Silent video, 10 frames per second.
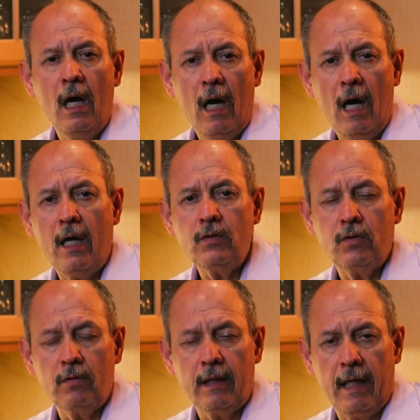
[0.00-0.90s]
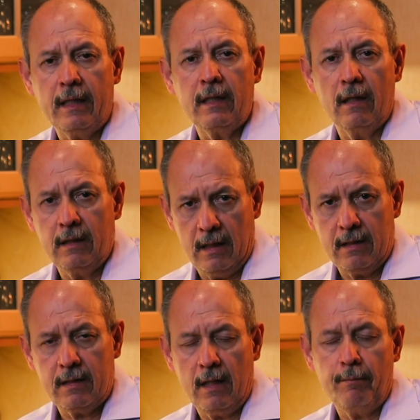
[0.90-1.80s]
has to get
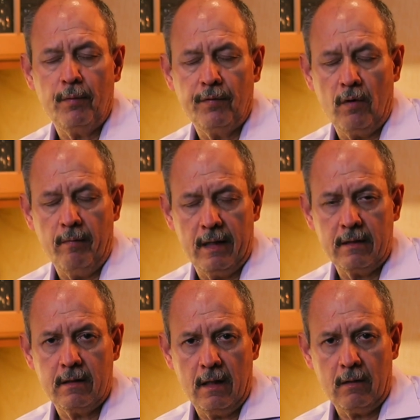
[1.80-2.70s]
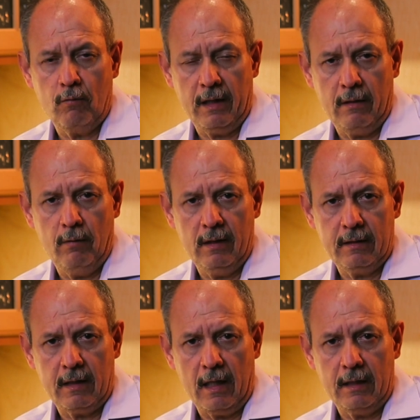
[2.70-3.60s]
this type of commands that we will
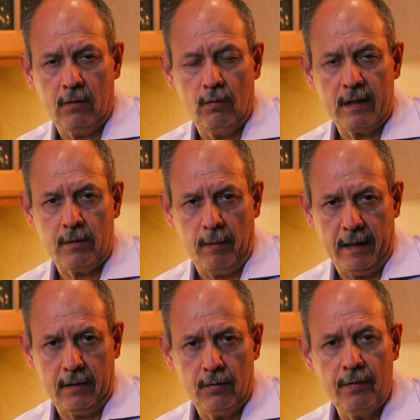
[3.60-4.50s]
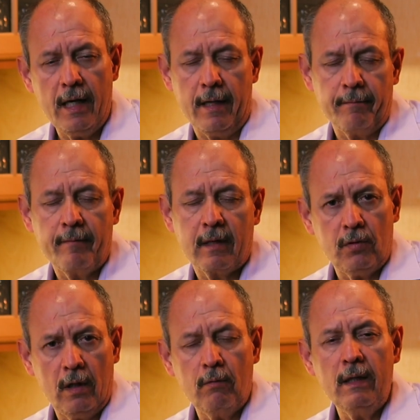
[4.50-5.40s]
try to explain today.
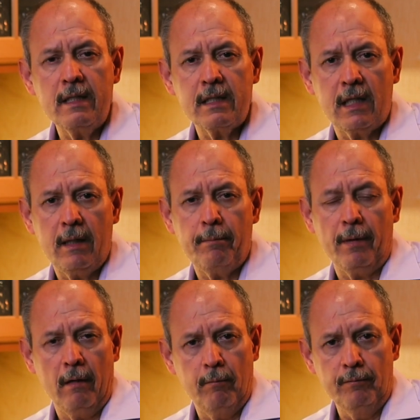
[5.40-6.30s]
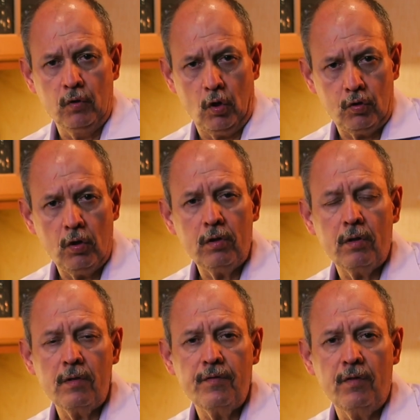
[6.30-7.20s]
So I will skip
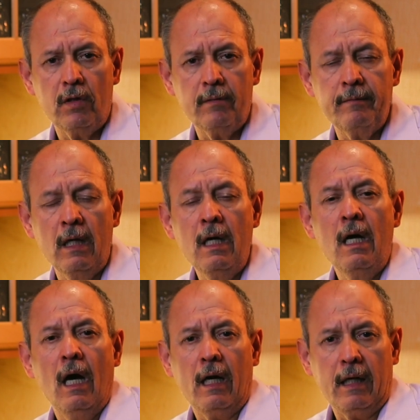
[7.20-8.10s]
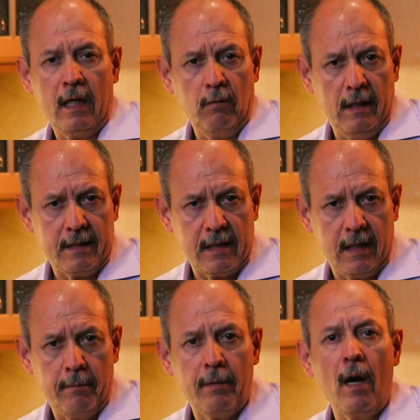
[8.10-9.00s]
nosotros form and I will
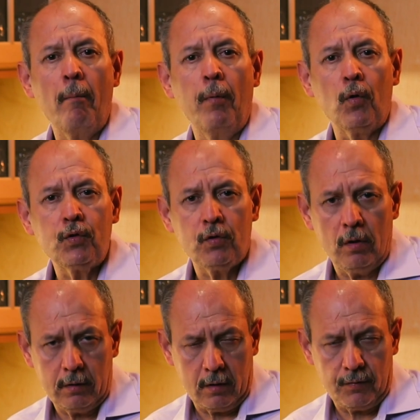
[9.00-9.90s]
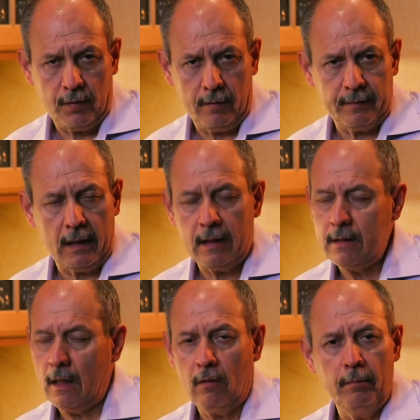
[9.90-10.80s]
skip vosotros form. That
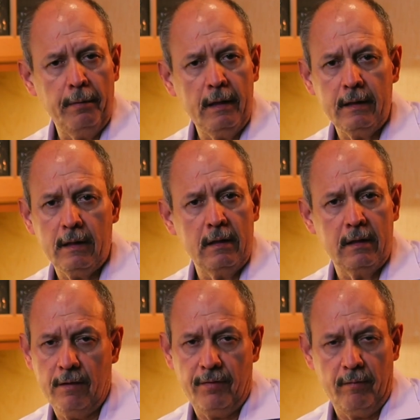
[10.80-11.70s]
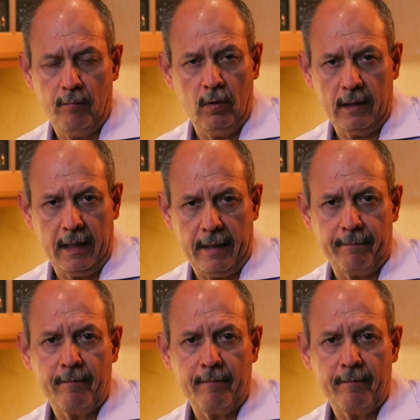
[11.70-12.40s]
is a completely different ball game.